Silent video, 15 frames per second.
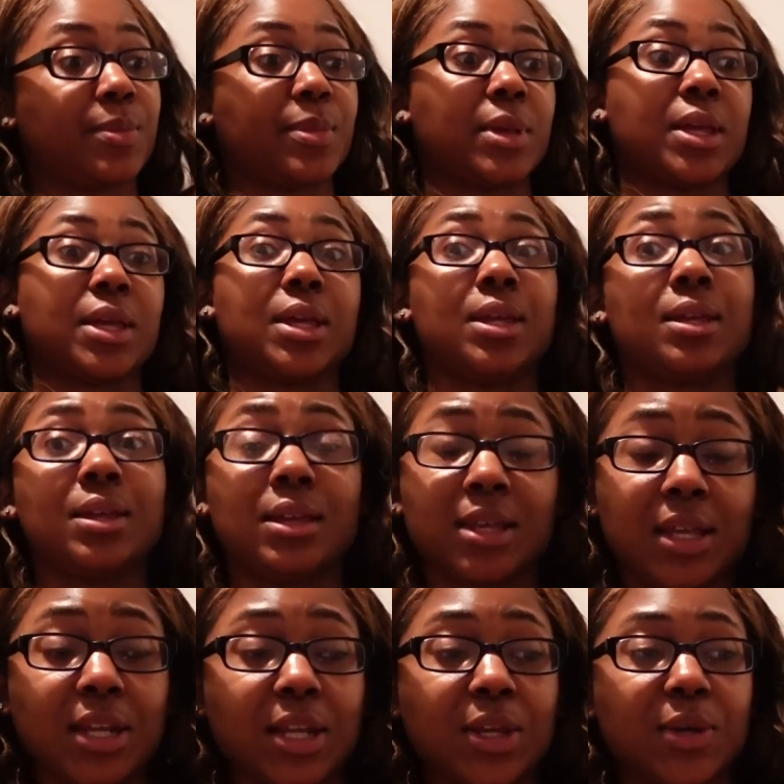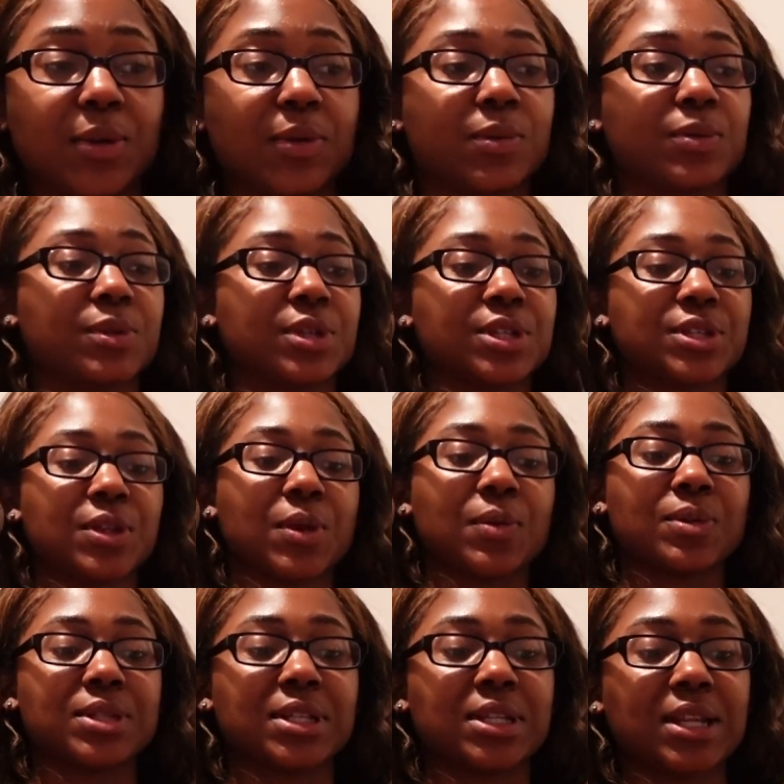But anywho, so
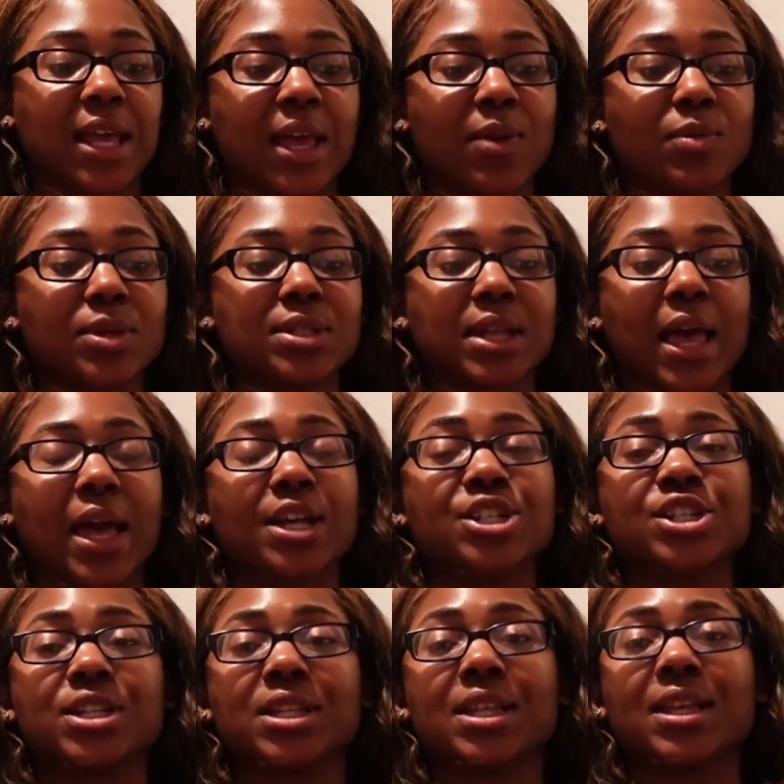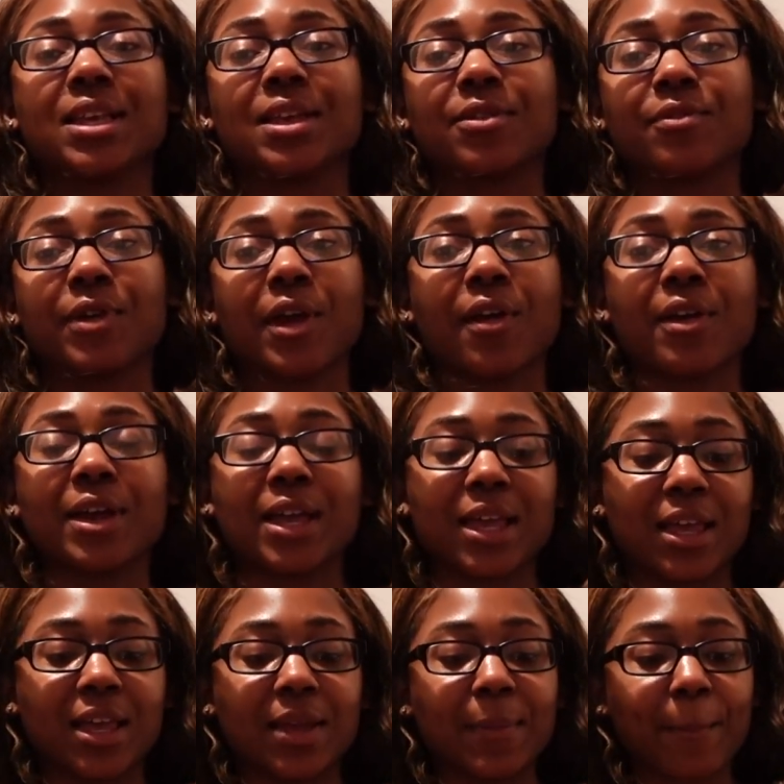tonight was actually a
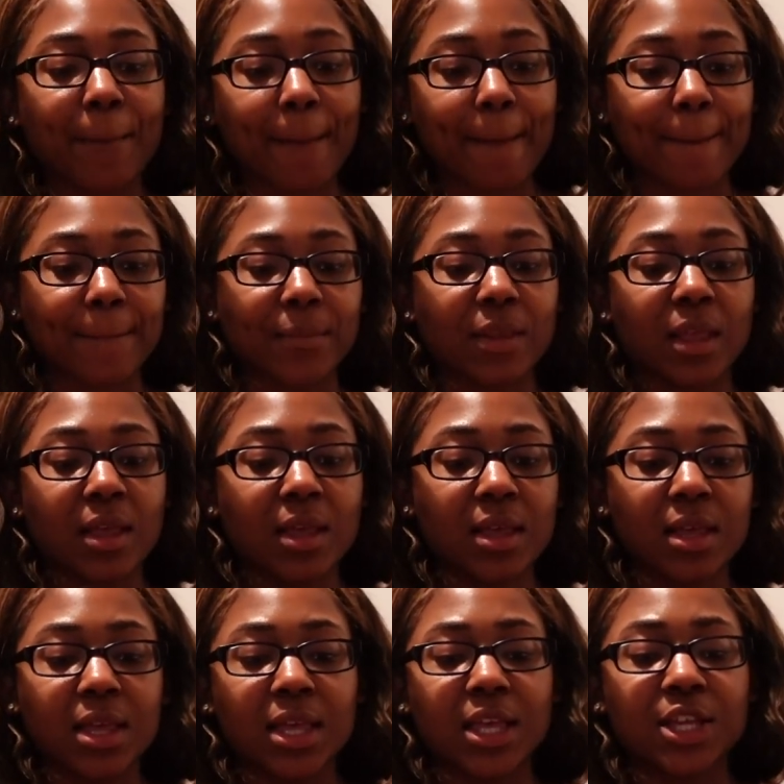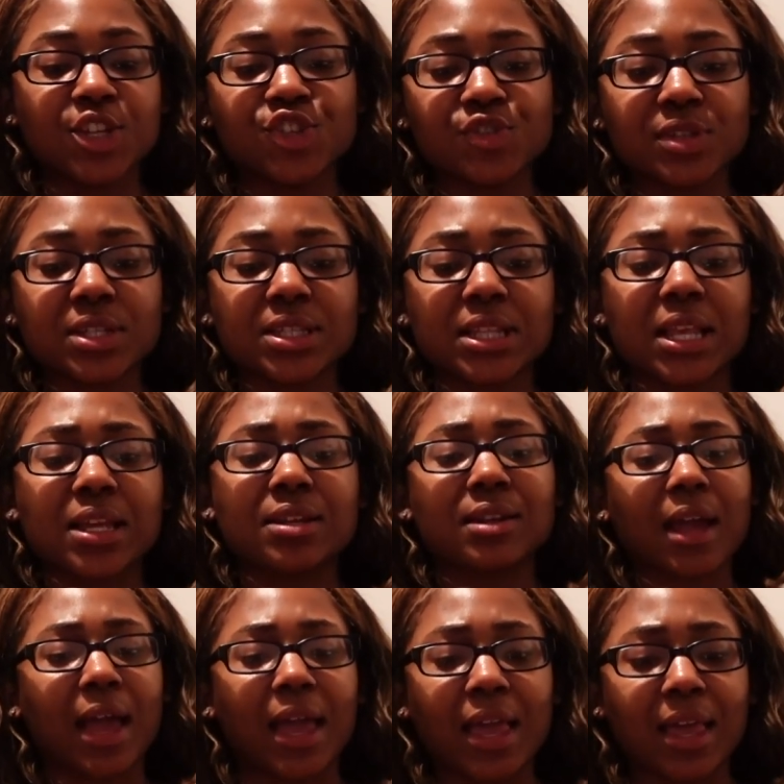very interesting
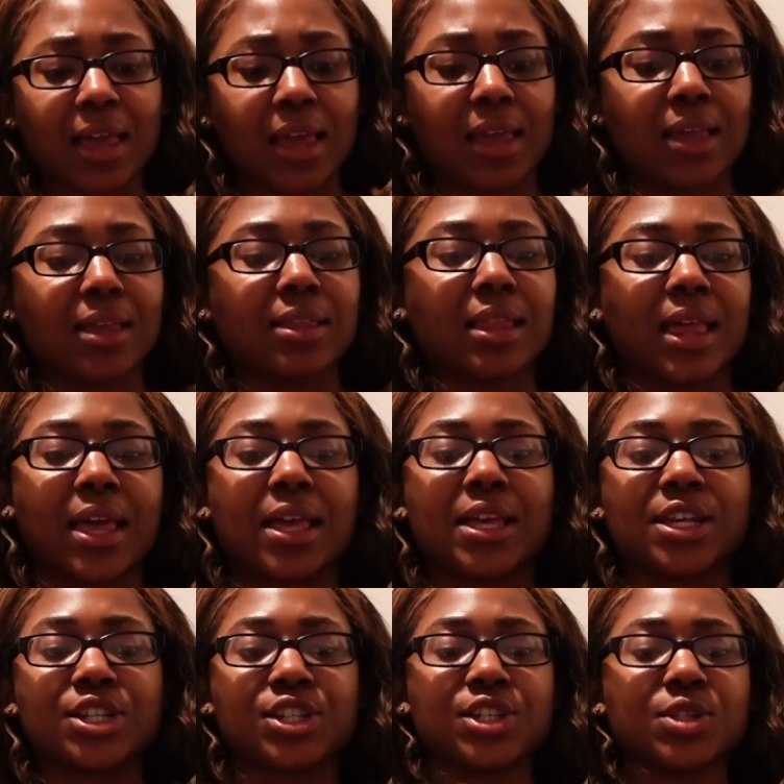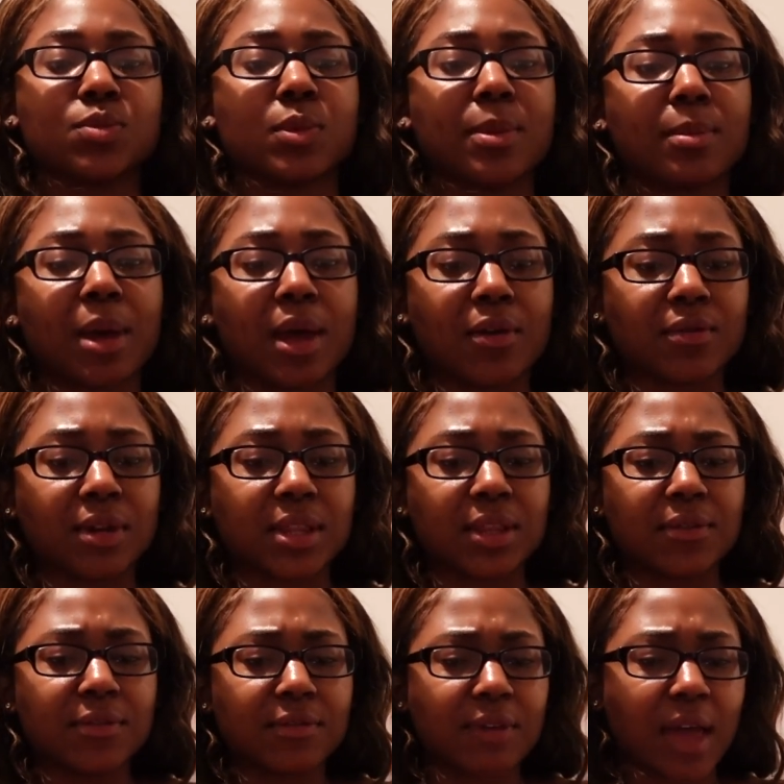night. Like, it just went by
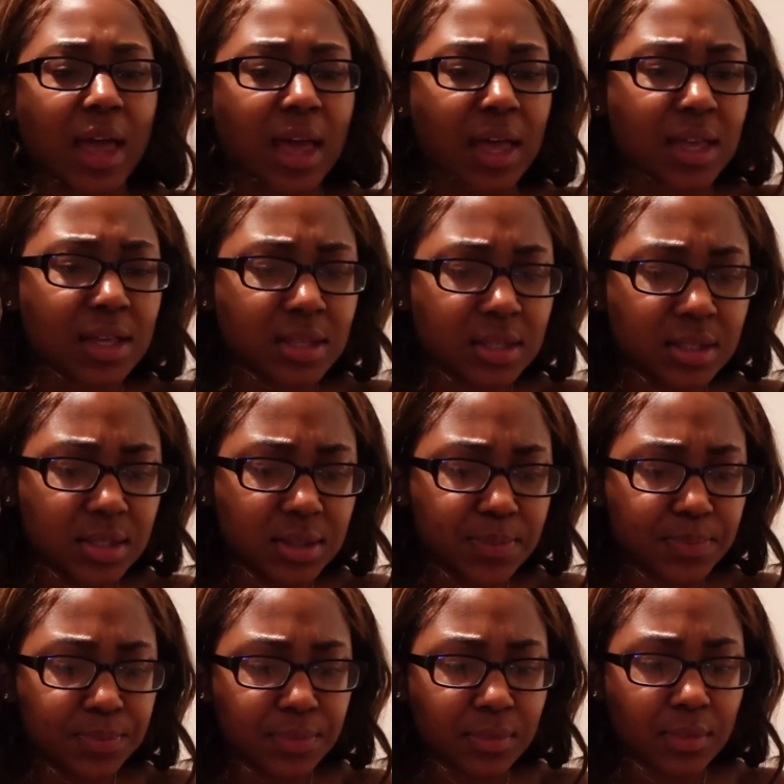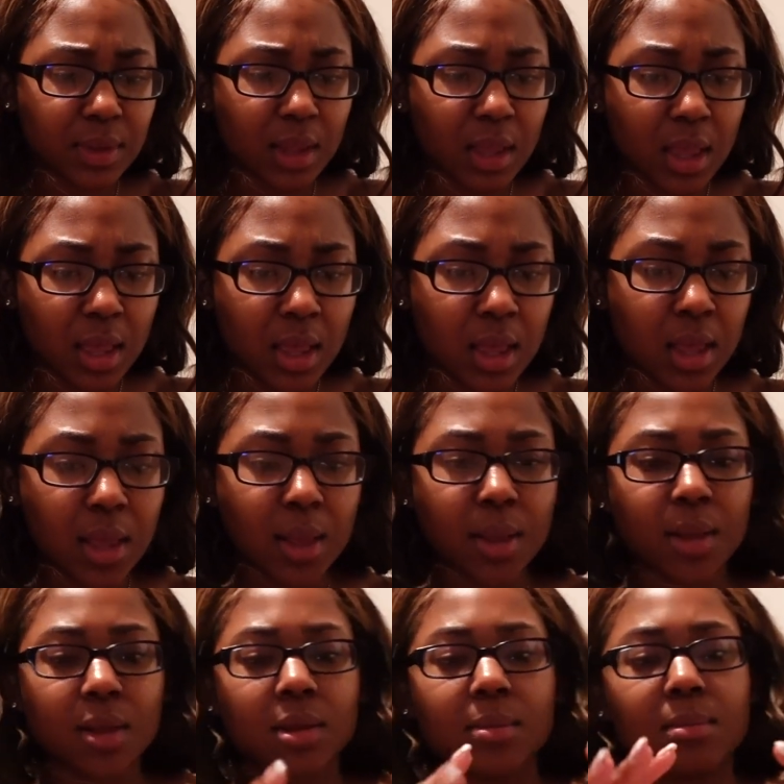really fast.
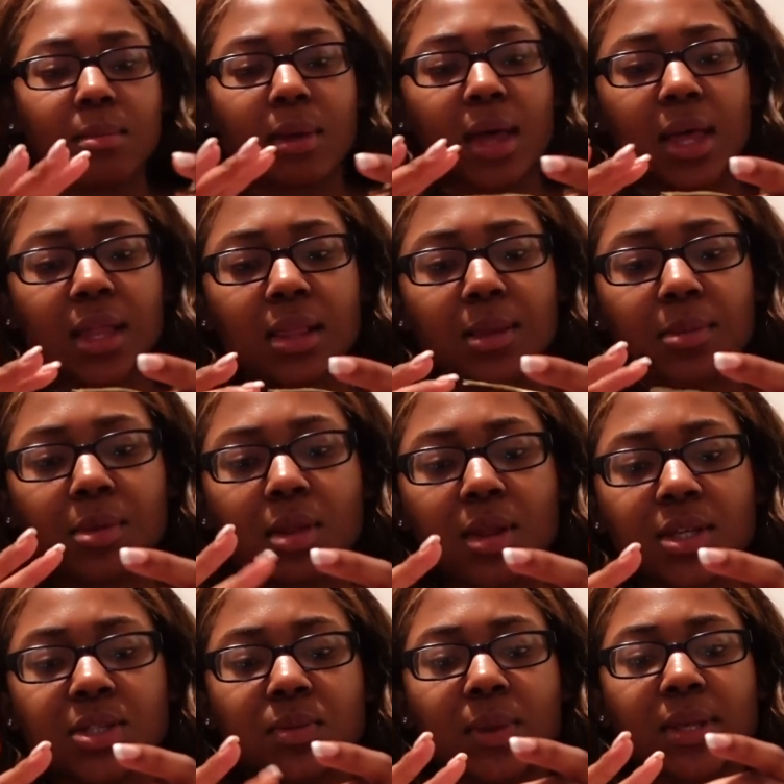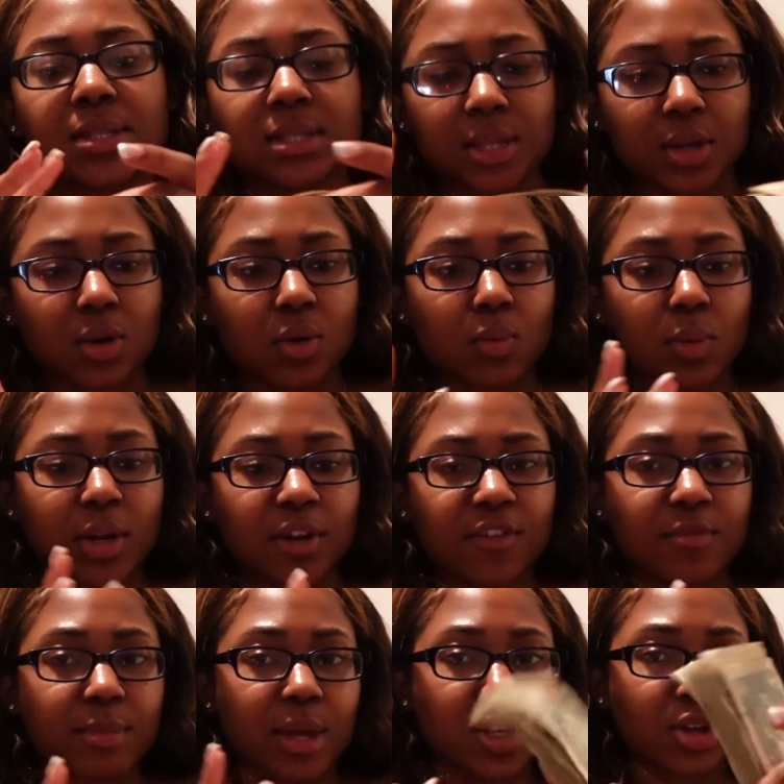My lip gloss wasted on one of my